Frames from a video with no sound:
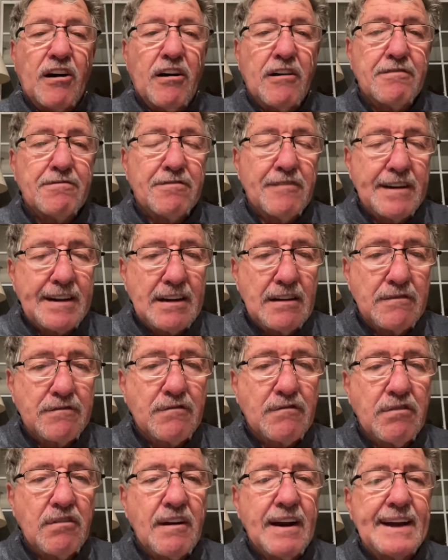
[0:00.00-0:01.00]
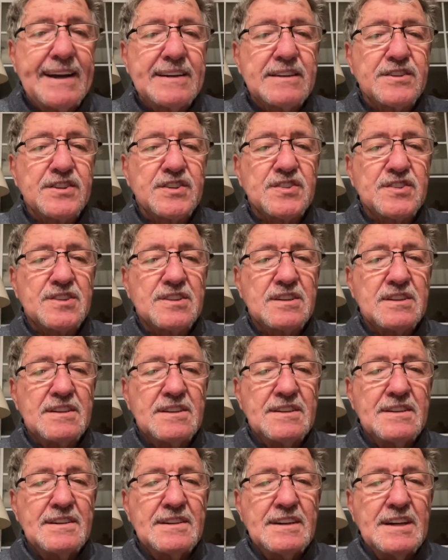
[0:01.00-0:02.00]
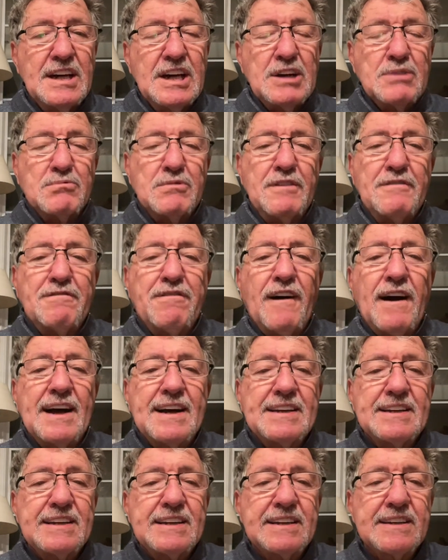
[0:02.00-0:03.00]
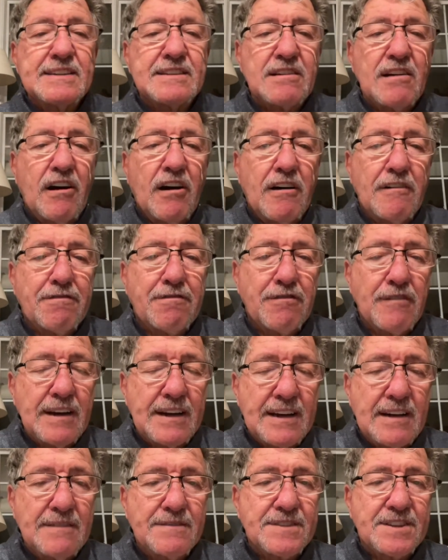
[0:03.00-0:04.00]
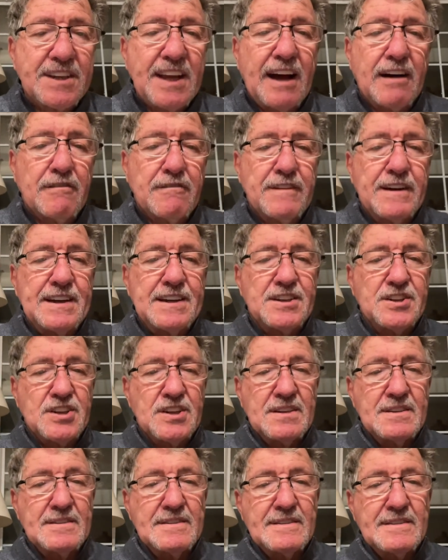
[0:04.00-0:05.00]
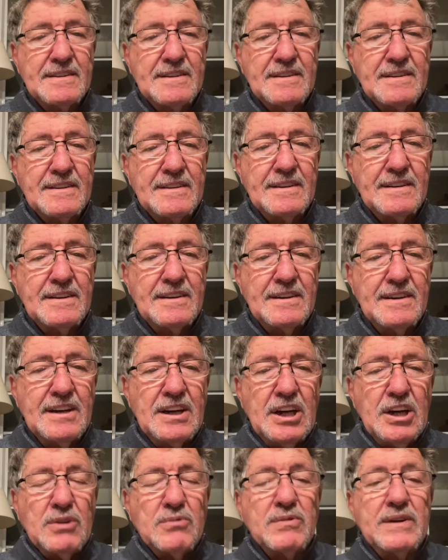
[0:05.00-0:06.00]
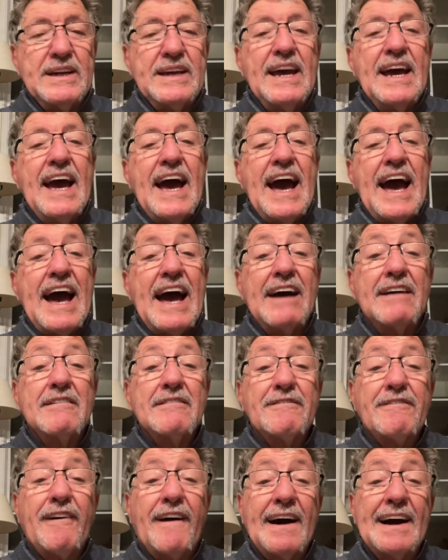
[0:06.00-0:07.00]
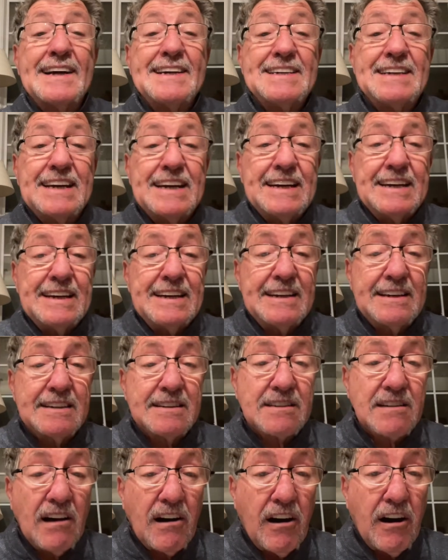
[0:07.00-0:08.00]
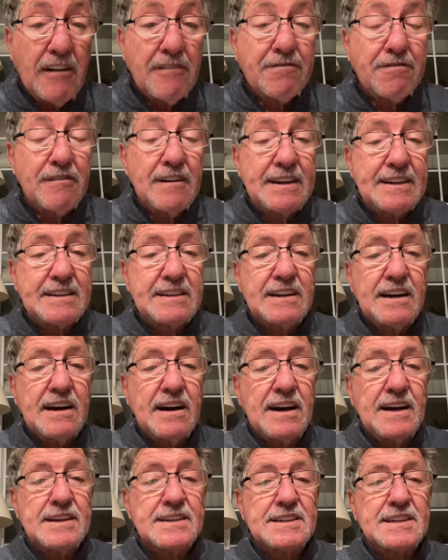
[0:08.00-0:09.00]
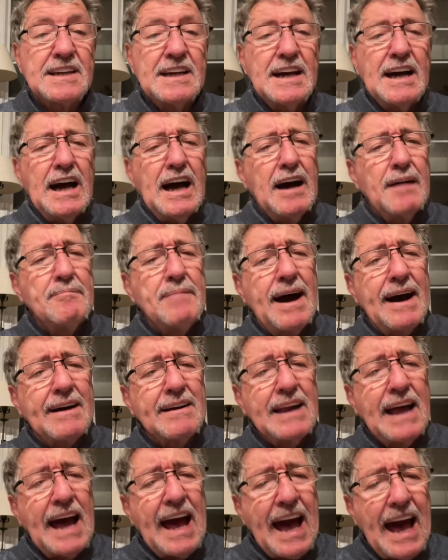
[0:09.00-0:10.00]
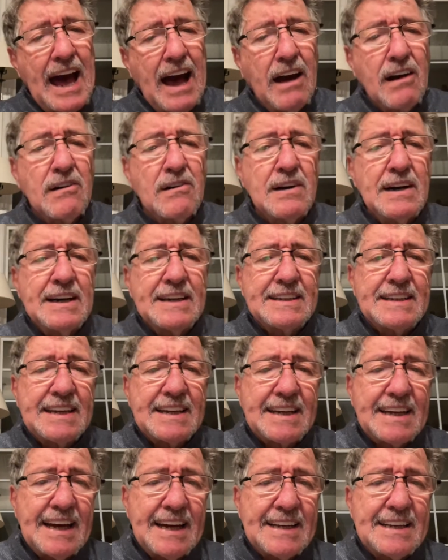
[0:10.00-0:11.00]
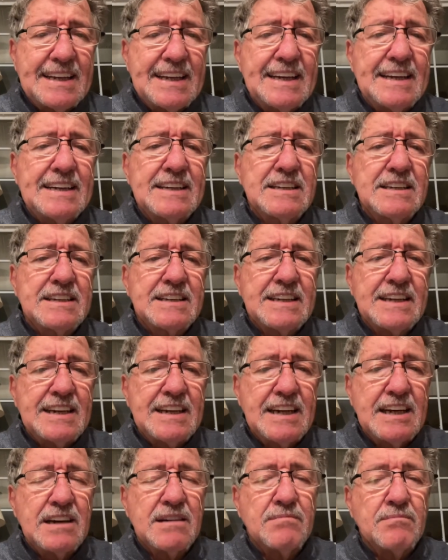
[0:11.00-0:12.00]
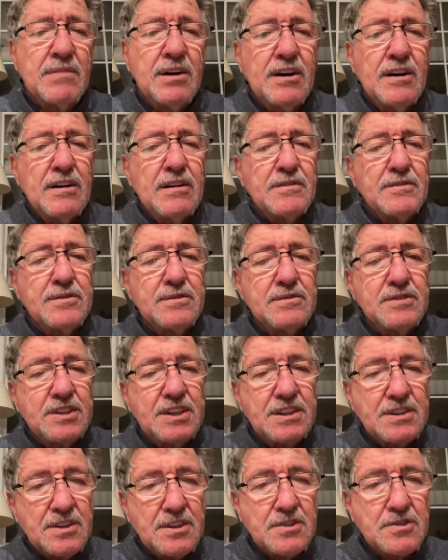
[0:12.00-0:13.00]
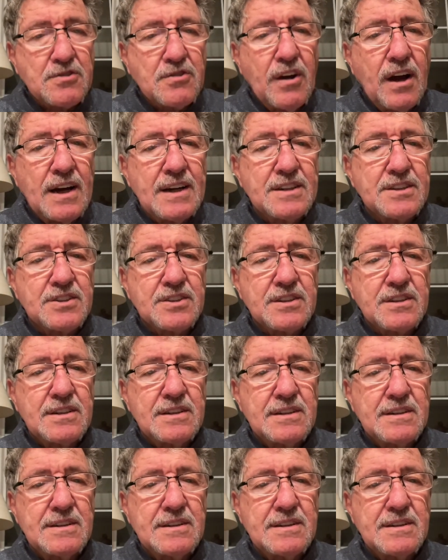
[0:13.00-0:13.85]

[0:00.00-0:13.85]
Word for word: offering of grace. We find his offering of salvation. We find his offering to us about how to get into him through Jesus Christ,